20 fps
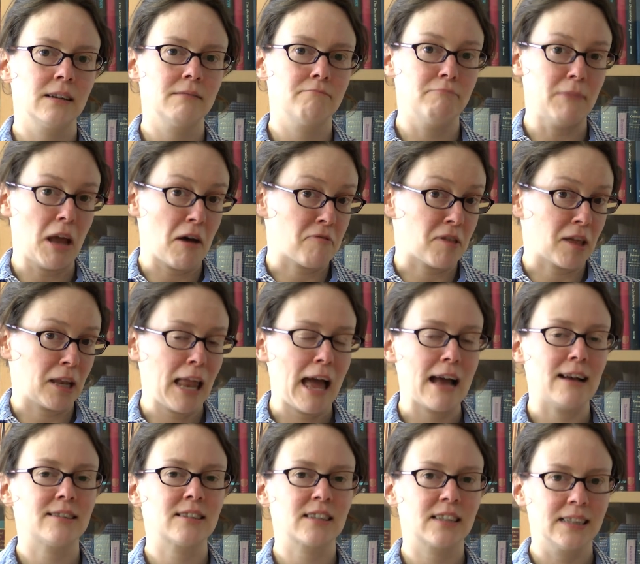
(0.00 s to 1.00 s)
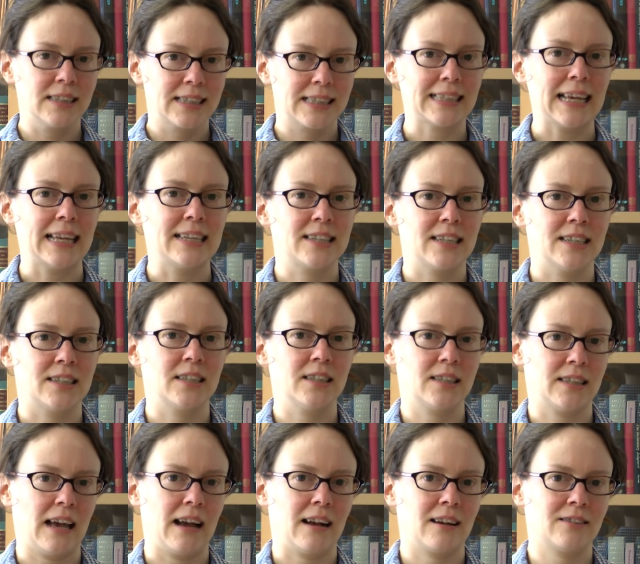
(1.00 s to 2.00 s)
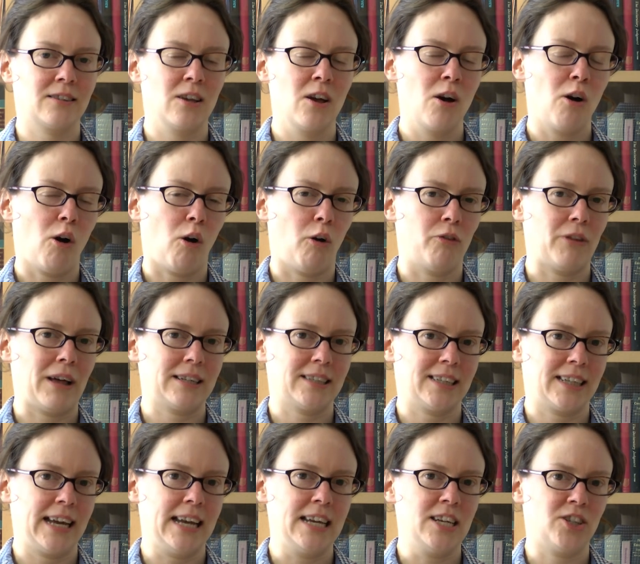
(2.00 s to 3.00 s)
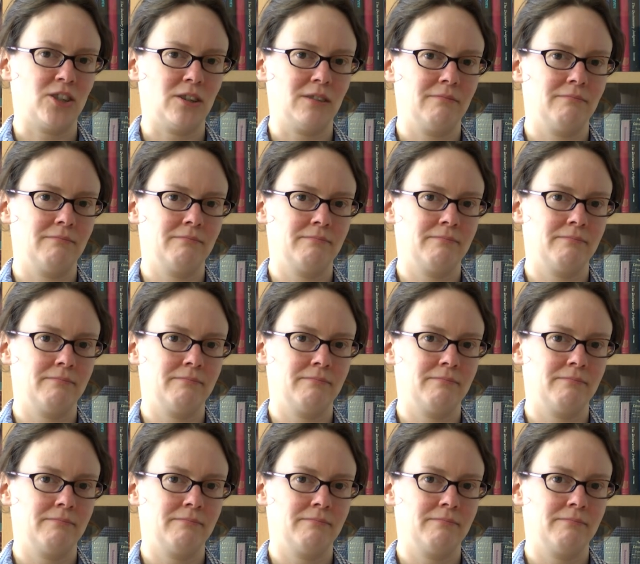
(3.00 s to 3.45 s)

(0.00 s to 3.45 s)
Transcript: nevertheless consented to sex on that occasion.